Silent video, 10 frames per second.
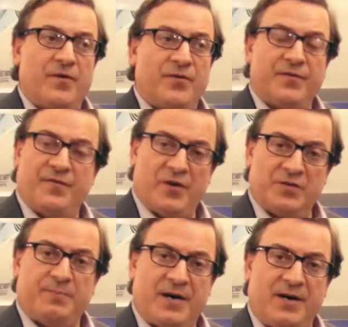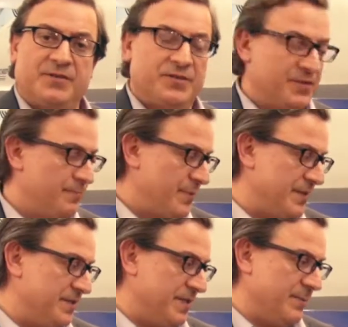on the first pass
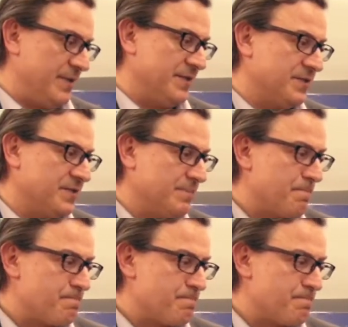PCBs.